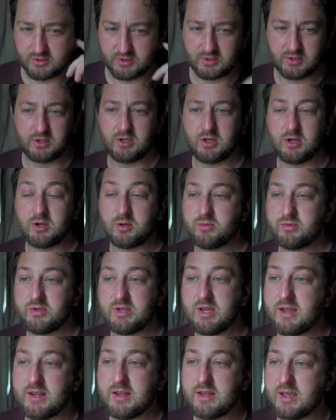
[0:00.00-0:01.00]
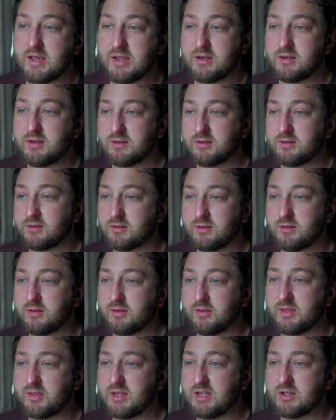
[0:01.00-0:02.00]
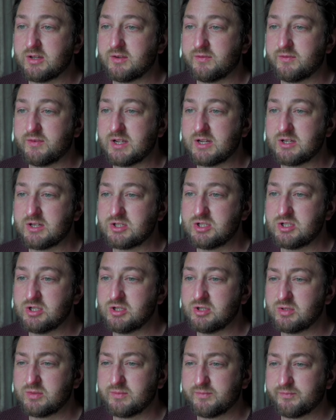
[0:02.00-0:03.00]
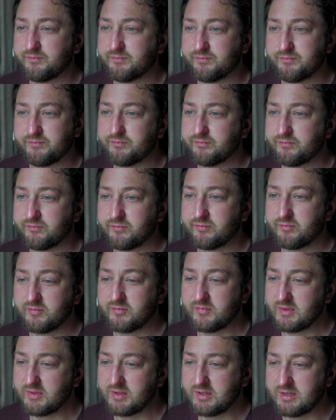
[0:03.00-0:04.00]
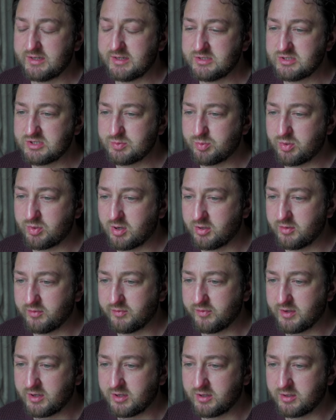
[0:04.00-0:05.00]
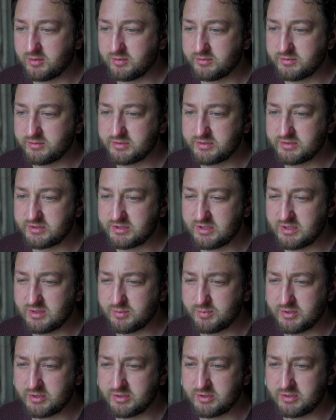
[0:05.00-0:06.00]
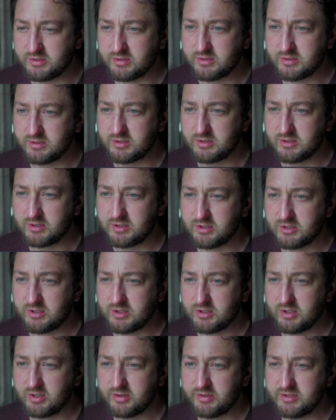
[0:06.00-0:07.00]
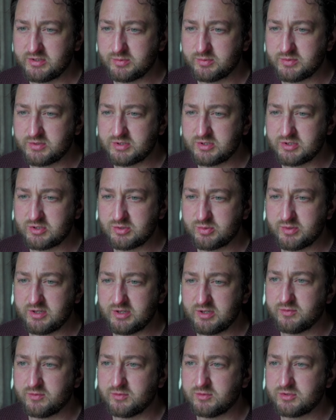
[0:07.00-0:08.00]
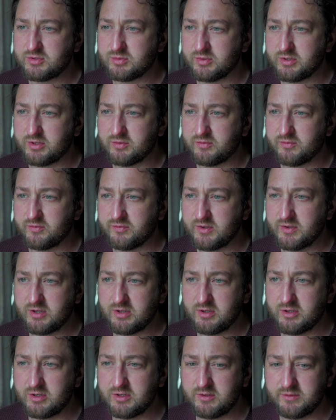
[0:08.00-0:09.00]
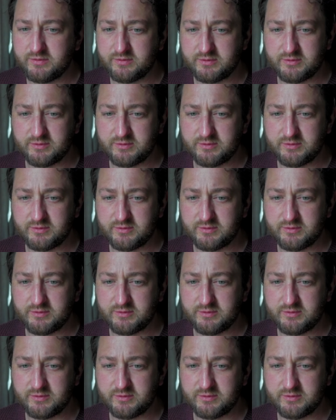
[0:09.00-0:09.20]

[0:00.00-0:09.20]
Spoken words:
Oh, yet again, the thing I forget to do, the lens profile, Sigma. This was the 24 to 105.